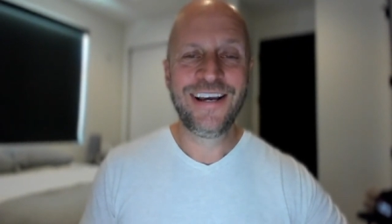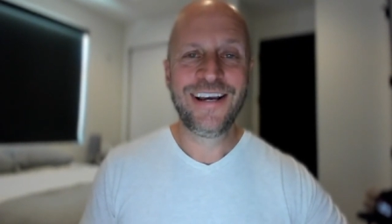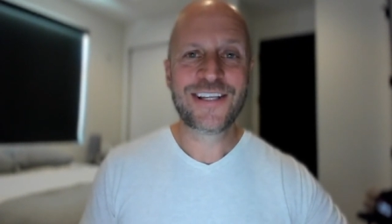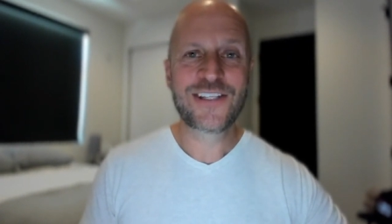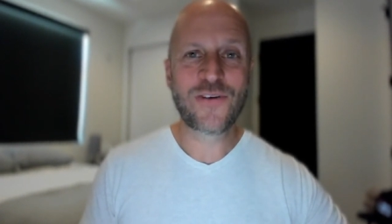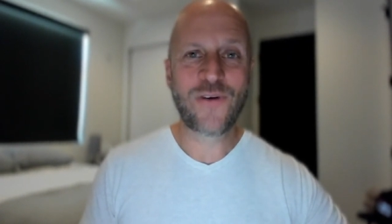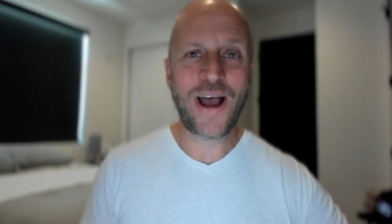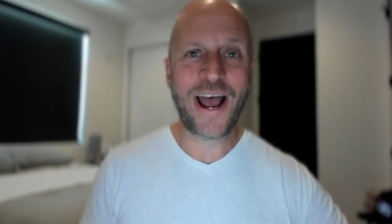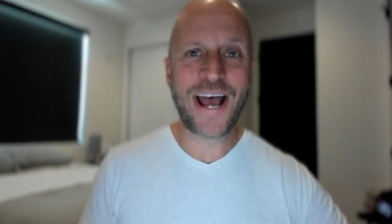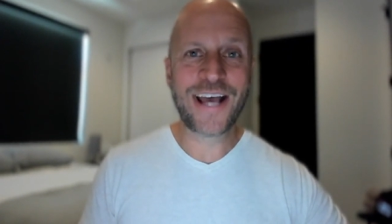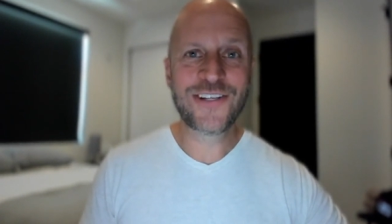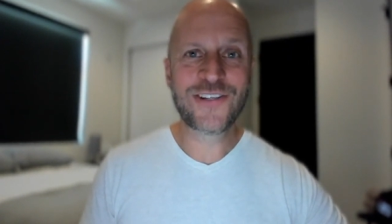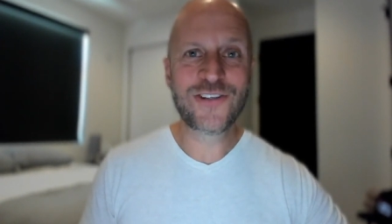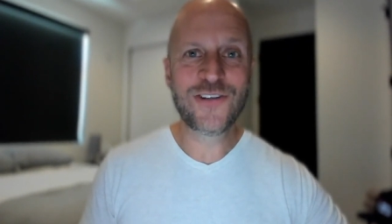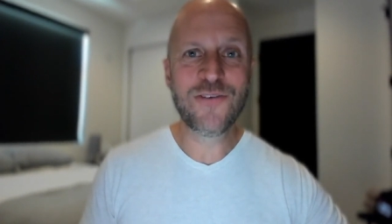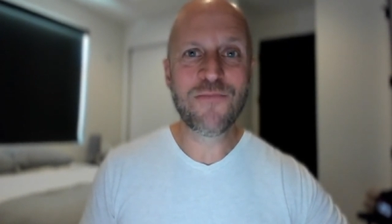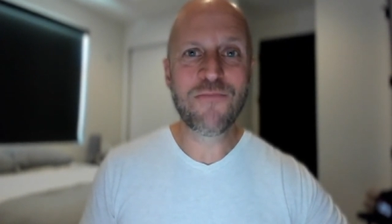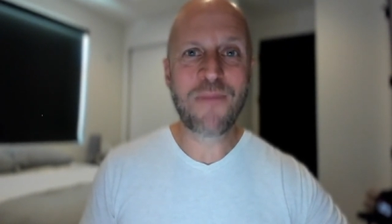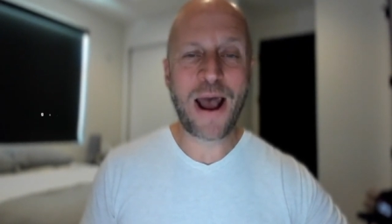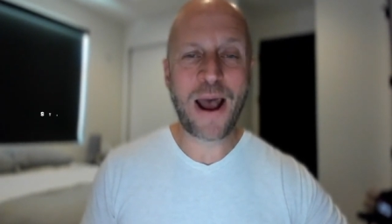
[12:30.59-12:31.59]
So, as
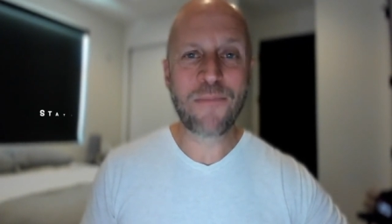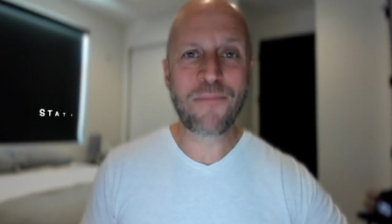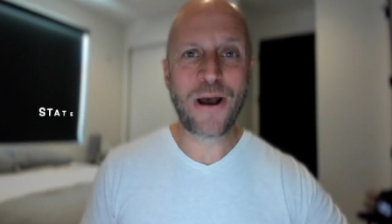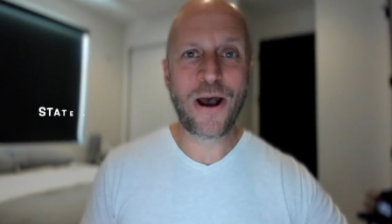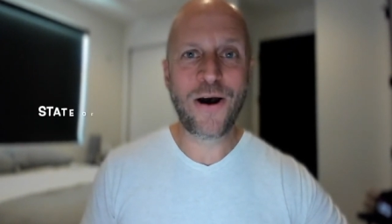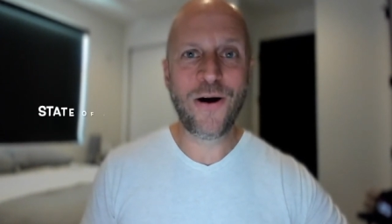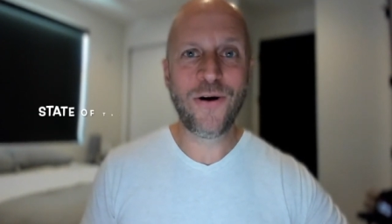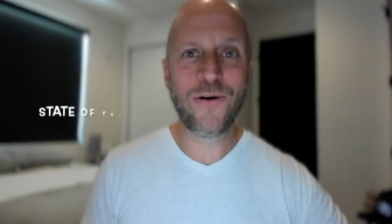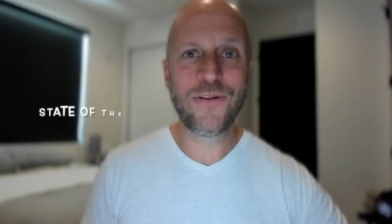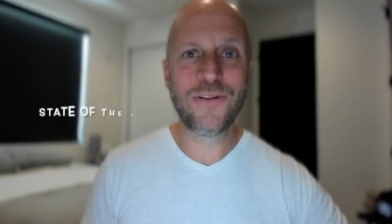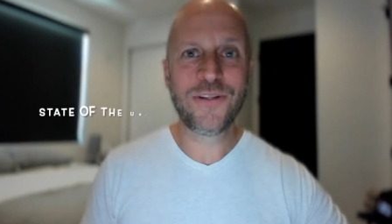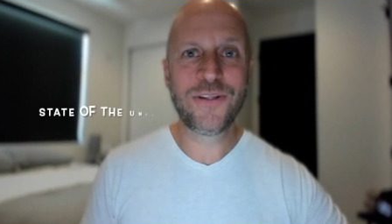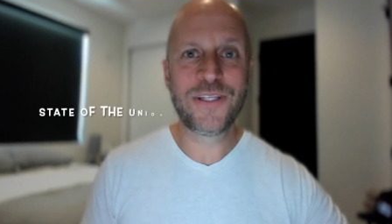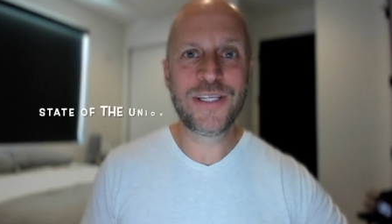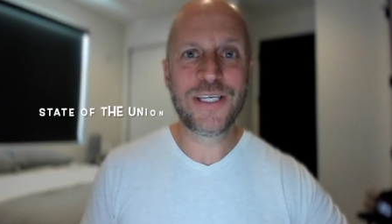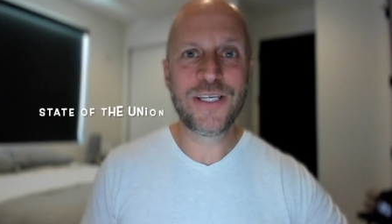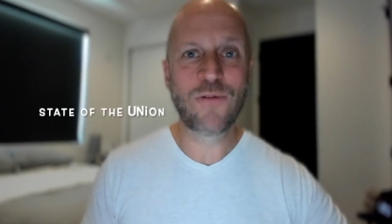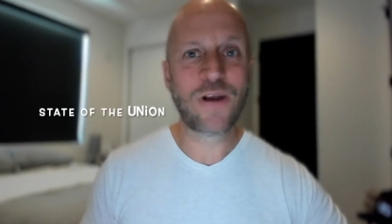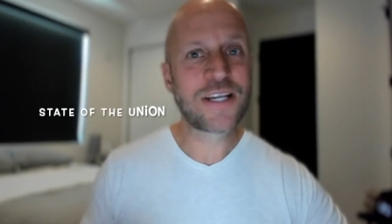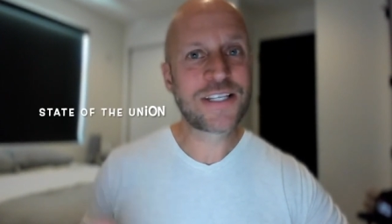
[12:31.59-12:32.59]
you map out
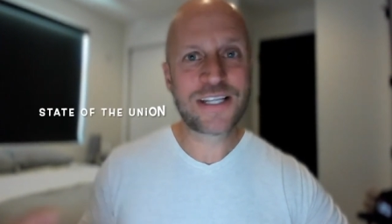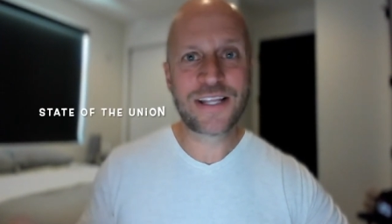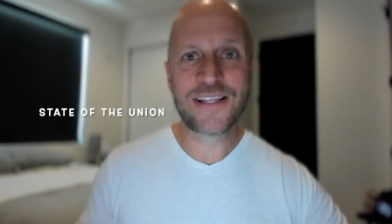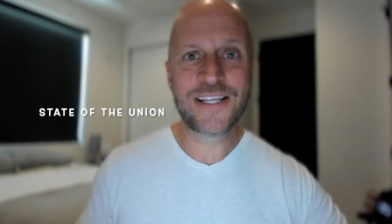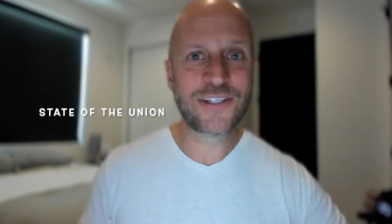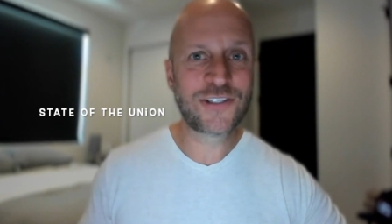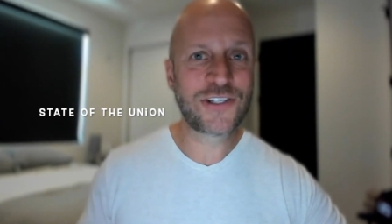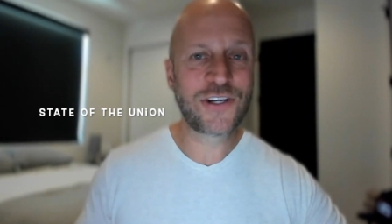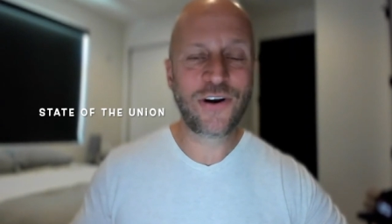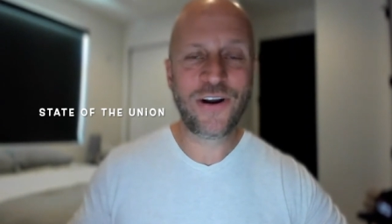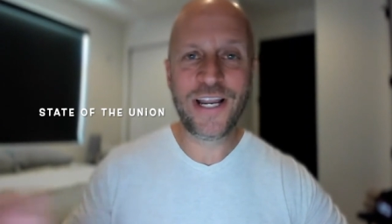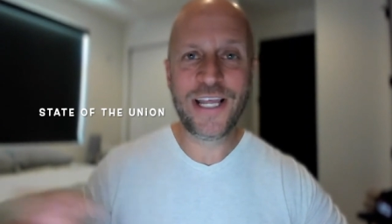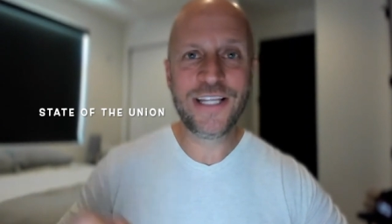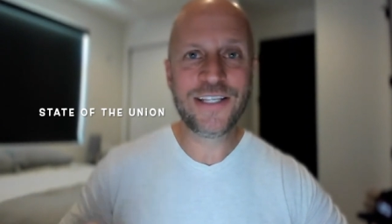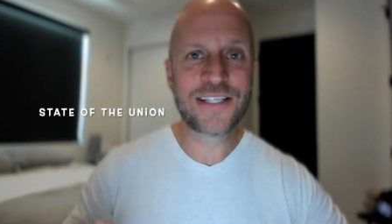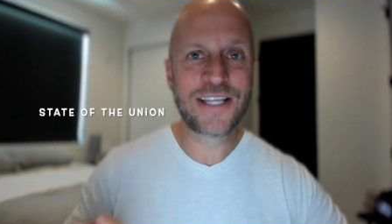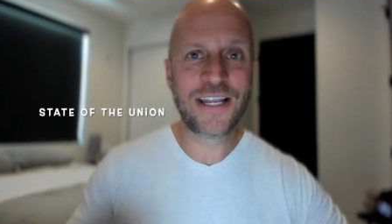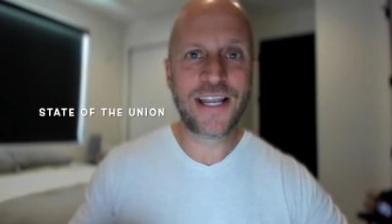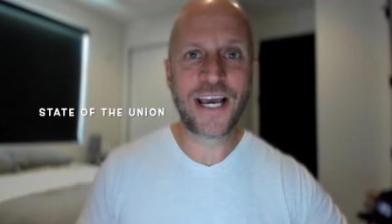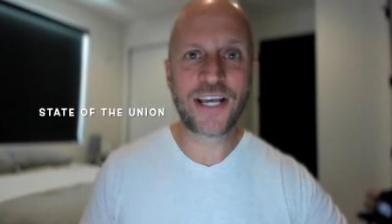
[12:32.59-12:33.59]
the rest of this year and
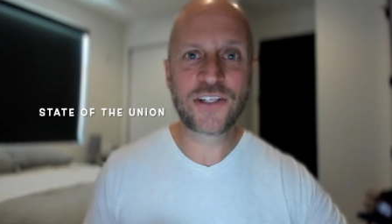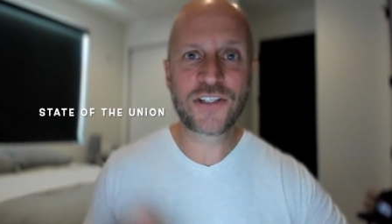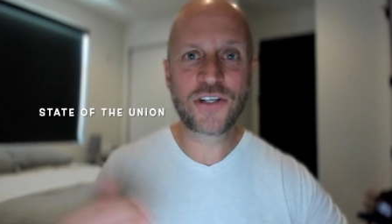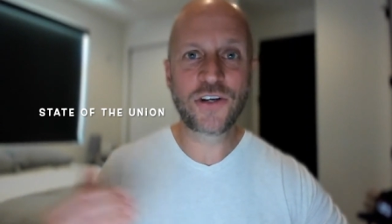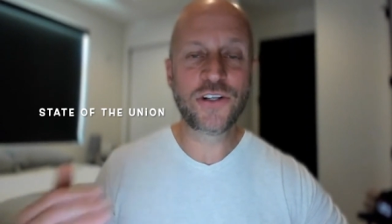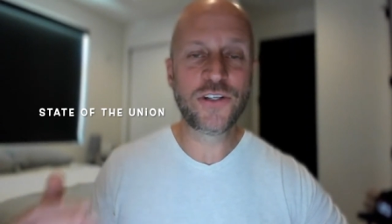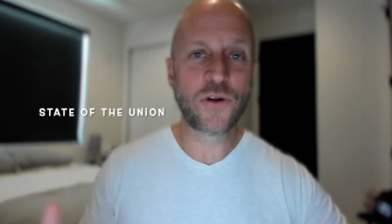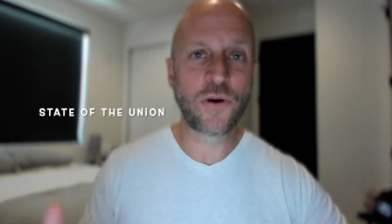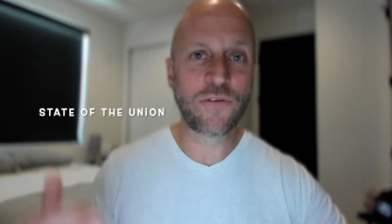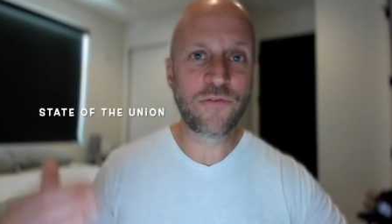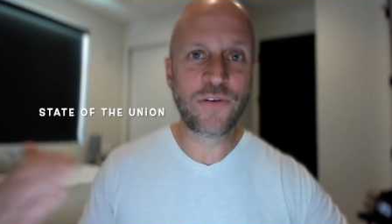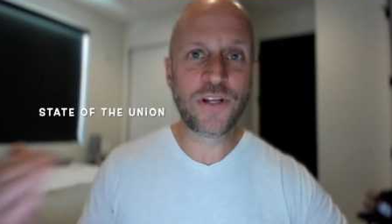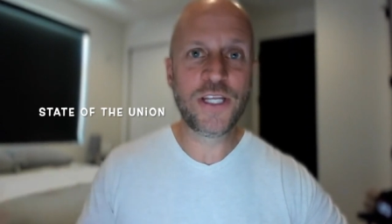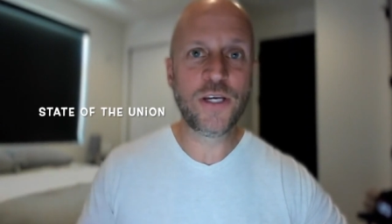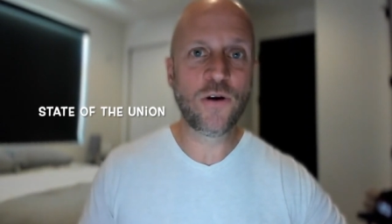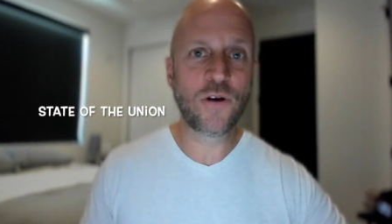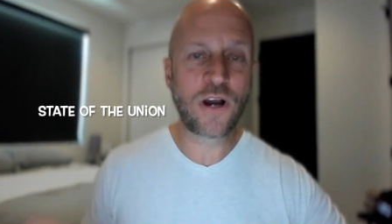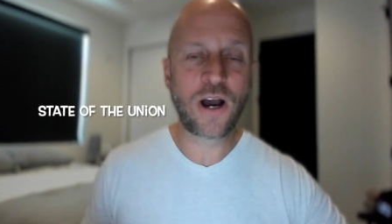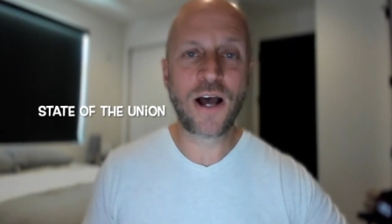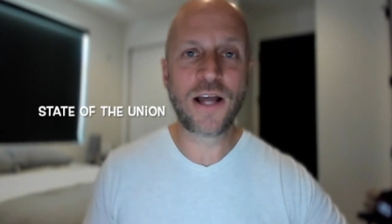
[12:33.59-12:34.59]
into next year, your
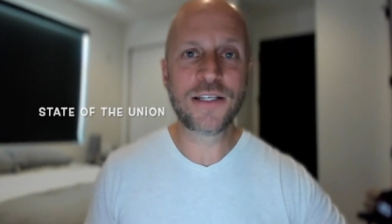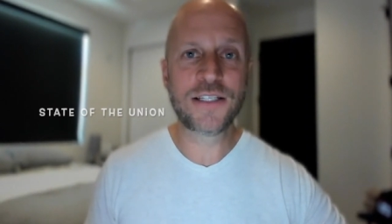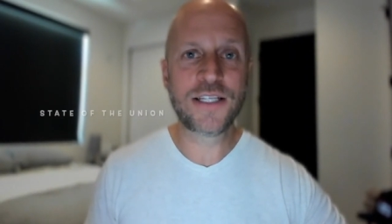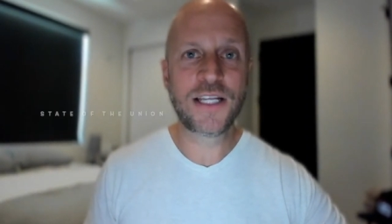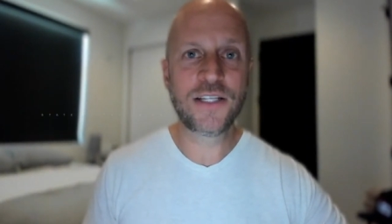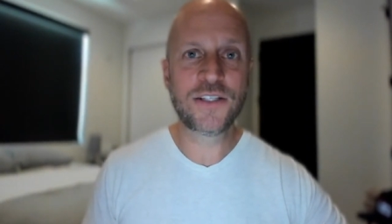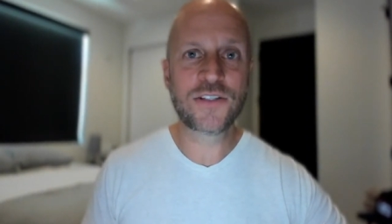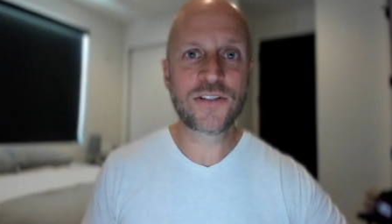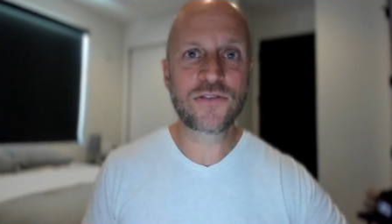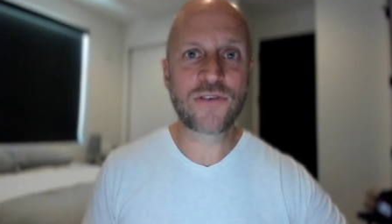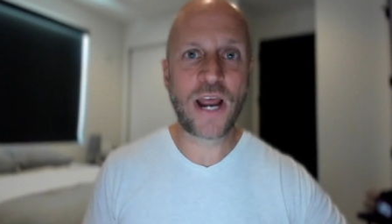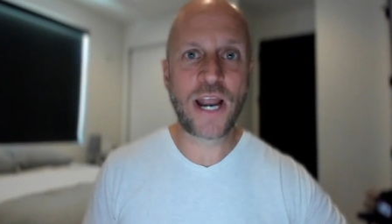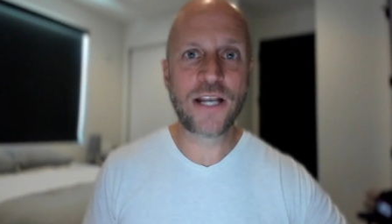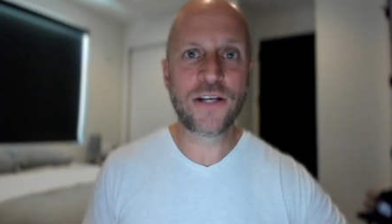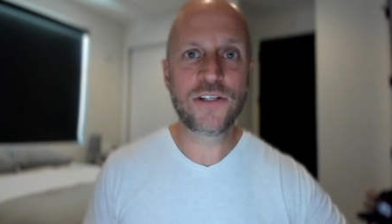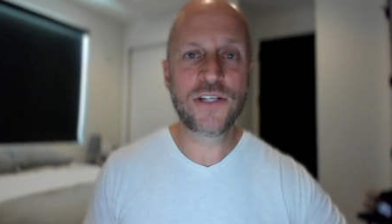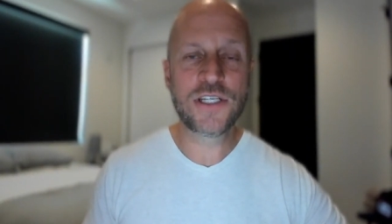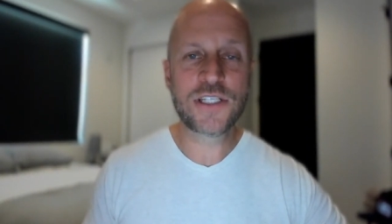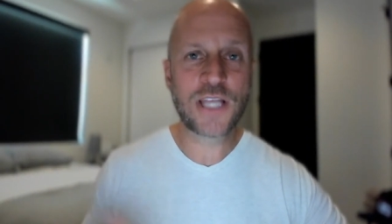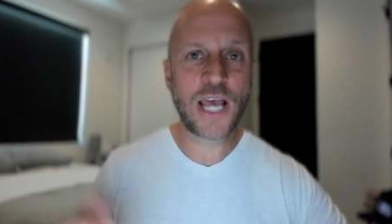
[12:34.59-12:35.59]
video content
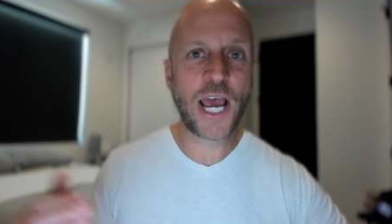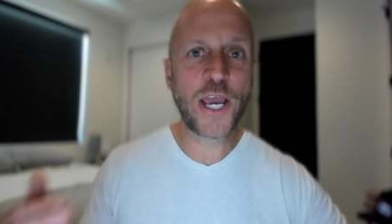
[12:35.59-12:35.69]
strategies,